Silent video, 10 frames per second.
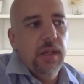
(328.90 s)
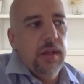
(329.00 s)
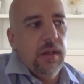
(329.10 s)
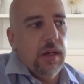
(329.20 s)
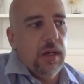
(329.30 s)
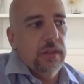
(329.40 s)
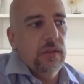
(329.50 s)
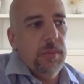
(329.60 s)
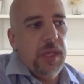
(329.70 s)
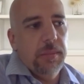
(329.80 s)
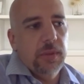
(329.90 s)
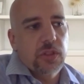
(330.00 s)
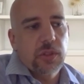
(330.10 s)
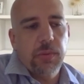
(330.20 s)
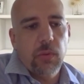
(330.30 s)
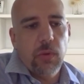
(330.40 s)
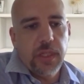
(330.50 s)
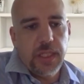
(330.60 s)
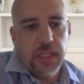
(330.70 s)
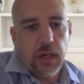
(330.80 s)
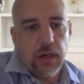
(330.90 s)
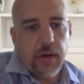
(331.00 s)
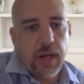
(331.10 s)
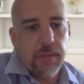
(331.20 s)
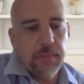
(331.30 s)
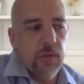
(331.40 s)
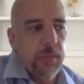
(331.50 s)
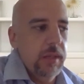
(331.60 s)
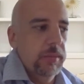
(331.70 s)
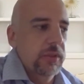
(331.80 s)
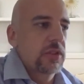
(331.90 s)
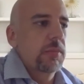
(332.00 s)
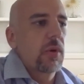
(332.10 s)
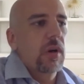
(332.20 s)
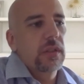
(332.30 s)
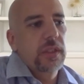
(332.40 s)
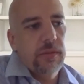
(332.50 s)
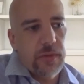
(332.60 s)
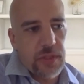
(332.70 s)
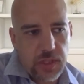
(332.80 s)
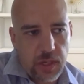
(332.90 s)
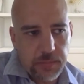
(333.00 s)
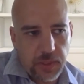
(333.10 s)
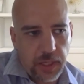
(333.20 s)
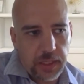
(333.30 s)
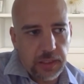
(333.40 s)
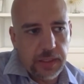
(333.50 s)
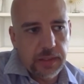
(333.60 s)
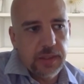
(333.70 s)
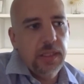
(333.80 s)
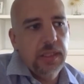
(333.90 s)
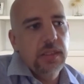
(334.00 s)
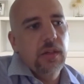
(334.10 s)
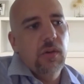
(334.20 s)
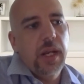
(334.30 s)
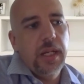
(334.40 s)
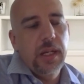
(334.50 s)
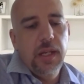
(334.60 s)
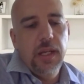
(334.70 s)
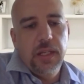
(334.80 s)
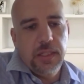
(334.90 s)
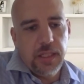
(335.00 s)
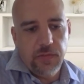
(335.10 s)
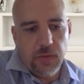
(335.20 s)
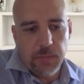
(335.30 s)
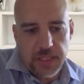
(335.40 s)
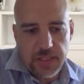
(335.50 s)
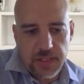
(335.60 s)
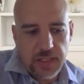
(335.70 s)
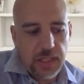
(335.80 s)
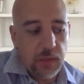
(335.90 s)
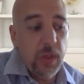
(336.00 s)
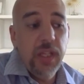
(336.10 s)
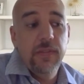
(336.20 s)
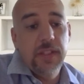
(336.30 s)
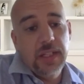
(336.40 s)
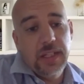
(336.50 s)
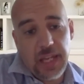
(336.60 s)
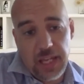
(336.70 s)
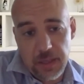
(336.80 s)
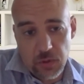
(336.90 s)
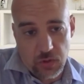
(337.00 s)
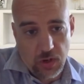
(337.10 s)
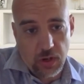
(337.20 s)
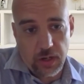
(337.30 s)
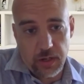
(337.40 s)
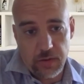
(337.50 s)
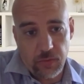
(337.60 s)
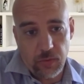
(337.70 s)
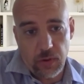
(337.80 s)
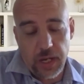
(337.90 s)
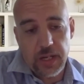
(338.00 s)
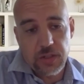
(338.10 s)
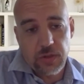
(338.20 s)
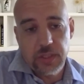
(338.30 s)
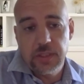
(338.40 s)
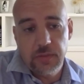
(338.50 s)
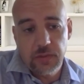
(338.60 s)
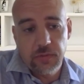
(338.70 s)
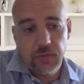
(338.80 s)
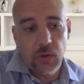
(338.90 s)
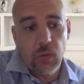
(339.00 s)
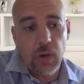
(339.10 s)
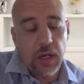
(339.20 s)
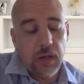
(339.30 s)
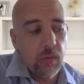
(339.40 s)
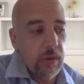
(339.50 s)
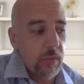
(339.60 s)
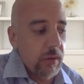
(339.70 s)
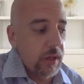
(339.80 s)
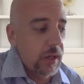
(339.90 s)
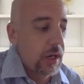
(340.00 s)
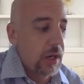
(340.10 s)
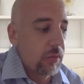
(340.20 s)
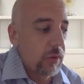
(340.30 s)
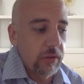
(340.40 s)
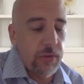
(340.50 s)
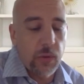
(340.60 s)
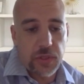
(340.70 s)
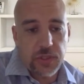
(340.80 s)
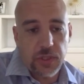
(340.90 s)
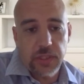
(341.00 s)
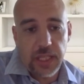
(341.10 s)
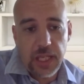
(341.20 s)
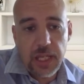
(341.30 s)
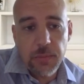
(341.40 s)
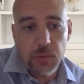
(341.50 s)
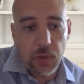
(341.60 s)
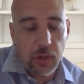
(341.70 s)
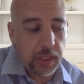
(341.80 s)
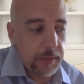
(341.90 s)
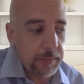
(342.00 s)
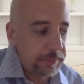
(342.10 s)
to be able to support DRM, to be able to support all the different subtitling, to integrate DVB-C. We even did cable card for Android TV for a while when we were really focused on the cable market.